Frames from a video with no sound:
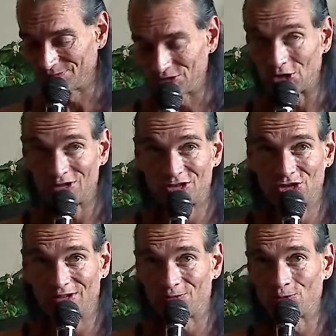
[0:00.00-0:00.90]
Started this
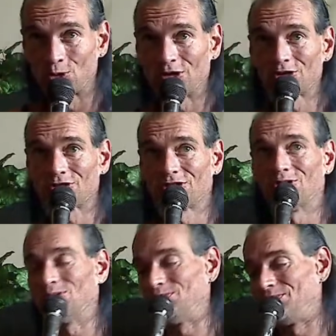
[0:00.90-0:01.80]
shit like 4 years
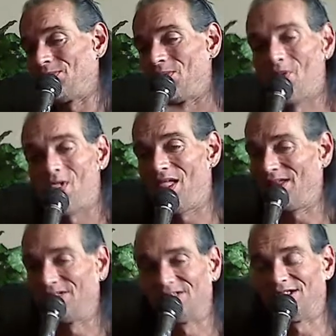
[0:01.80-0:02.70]
ago,
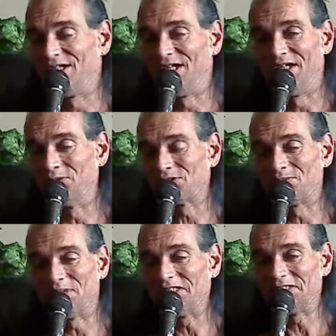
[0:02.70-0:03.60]
and it was
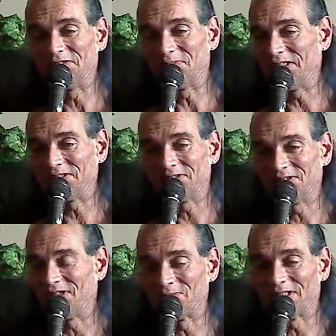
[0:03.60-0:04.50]
amazing, man.
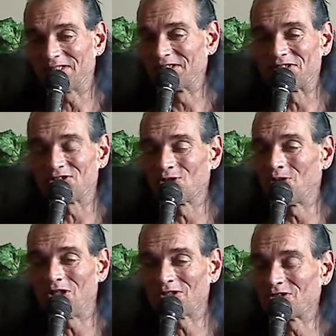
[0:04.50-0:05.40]
I'm like, this is so
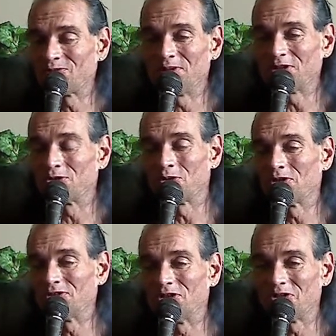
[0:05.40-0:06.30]
awesome to be a grown
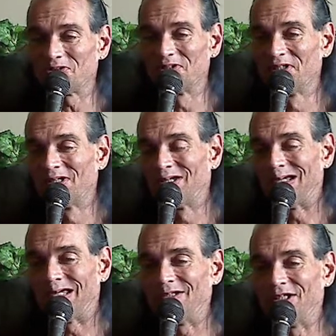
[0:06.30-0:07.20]
adult,
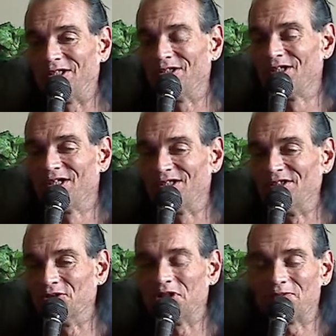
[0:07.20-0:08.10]
and
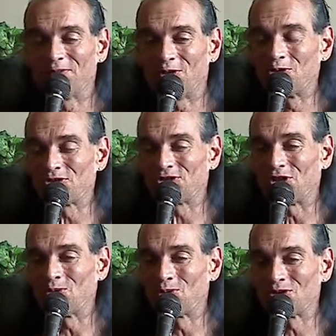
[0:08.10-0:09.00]
loving the whole
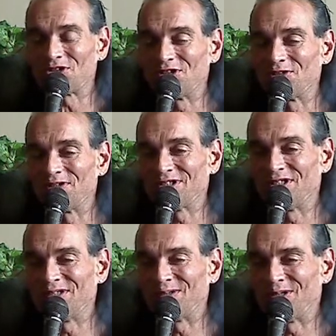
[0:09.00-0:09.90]
Star Wars series,
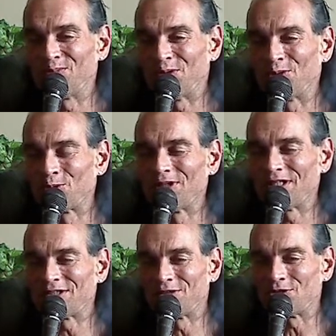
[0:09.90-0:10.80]
and
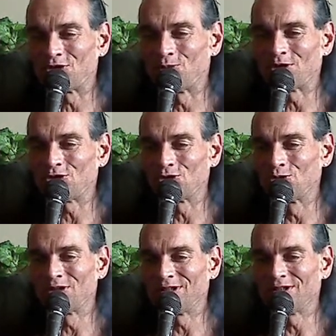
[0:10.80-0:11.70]
realizing there's so much
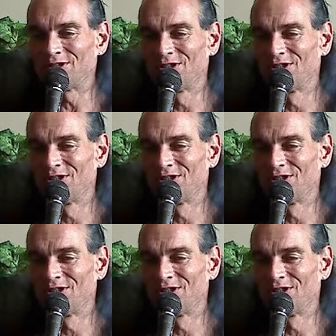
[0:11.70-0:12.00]
truth in it.